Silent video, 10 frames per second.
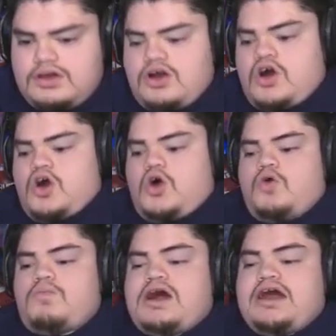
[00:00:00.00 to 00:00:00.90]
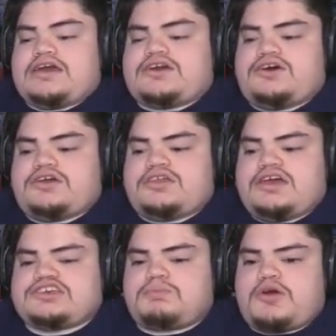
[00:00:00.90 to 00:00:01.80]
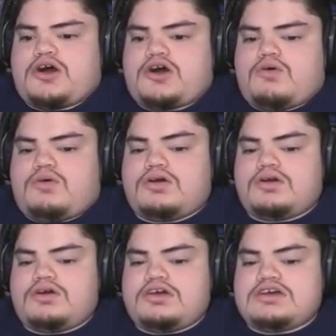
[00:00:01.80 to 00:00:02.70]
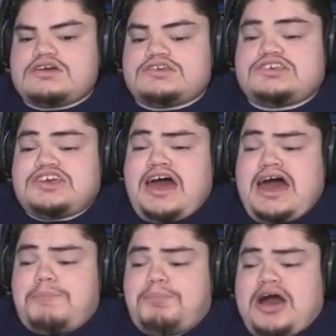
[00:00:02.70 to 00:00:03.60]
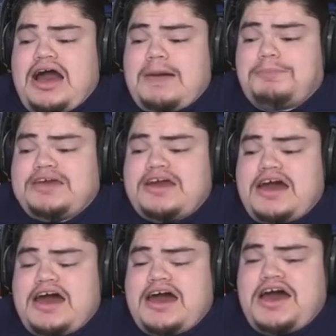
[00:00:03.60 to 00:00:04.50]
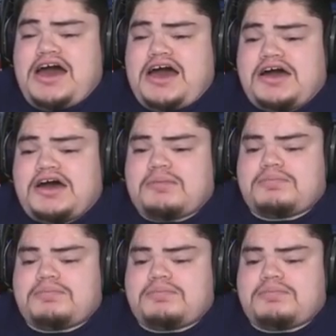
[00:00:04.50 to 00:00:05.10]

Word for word: Oh my goodness, bro. Stop popping up!